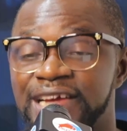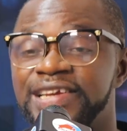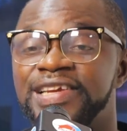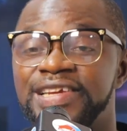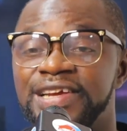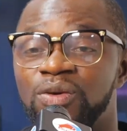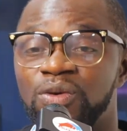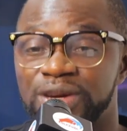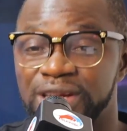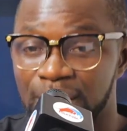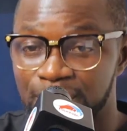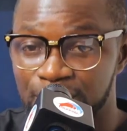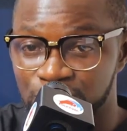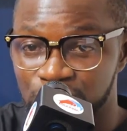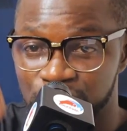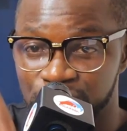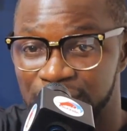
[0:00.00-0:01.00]
any dear or
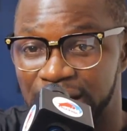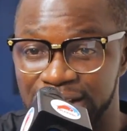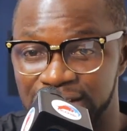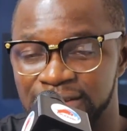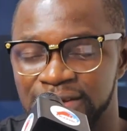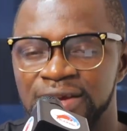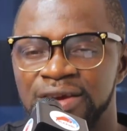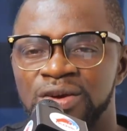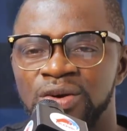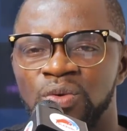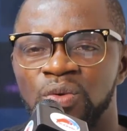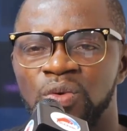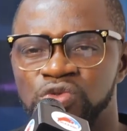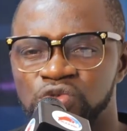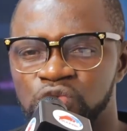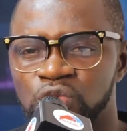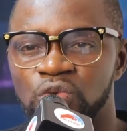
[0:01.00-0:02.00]
diabet to Jay.
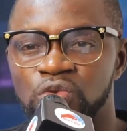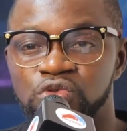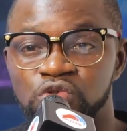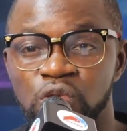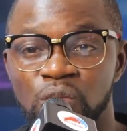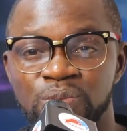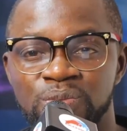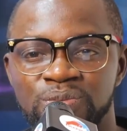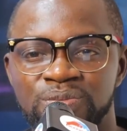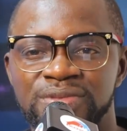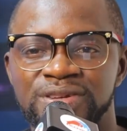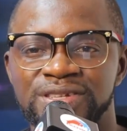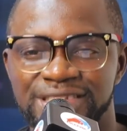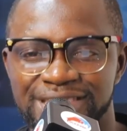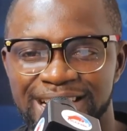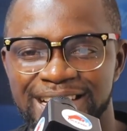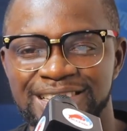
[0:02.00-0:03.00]
Also, Usum
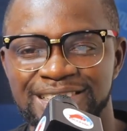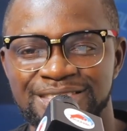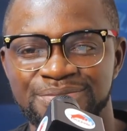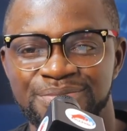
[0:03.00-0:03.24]
saying,